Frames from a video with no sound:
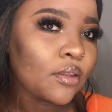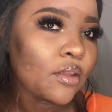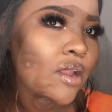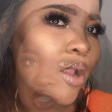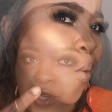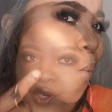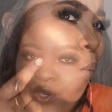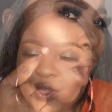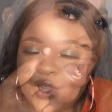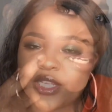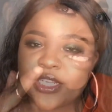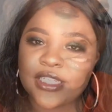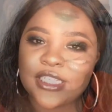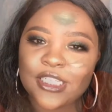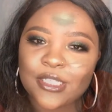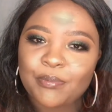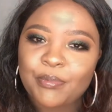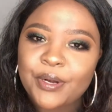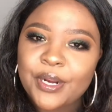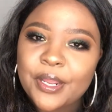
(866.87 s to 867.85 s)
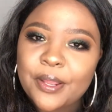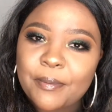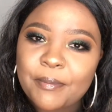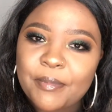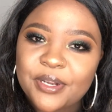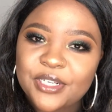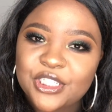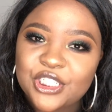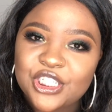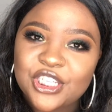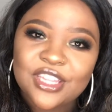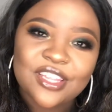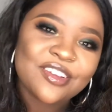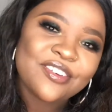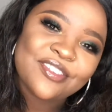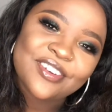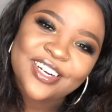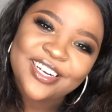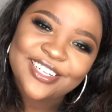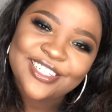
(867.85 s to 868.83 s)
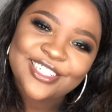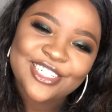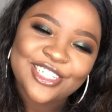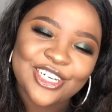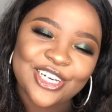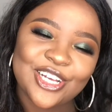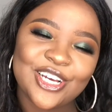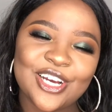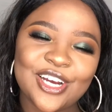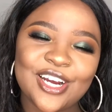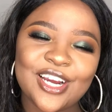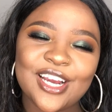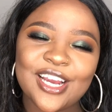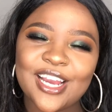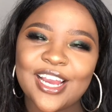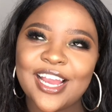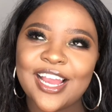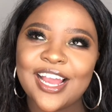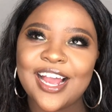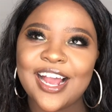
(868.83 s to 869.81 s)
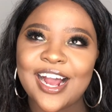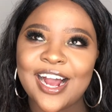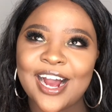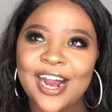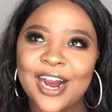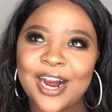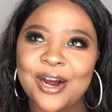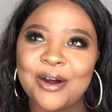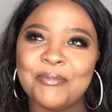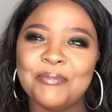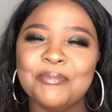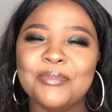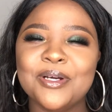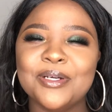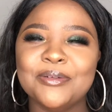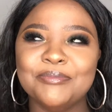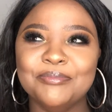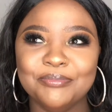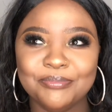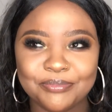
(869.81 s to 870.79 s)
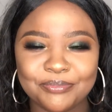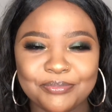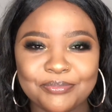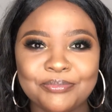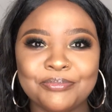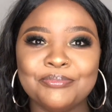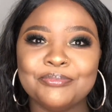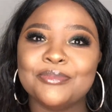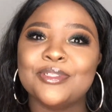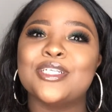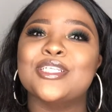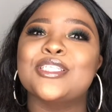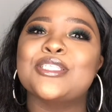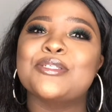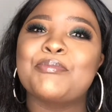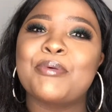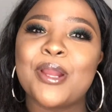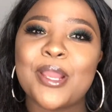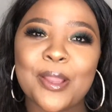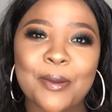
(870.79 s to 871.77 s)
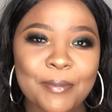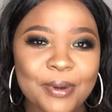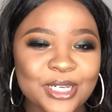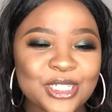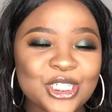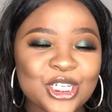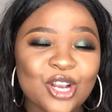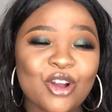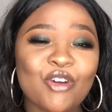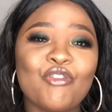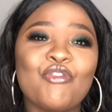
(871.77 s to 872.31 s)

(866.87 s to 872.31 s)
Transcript: So this is pretty much the finished look. It's pretty much a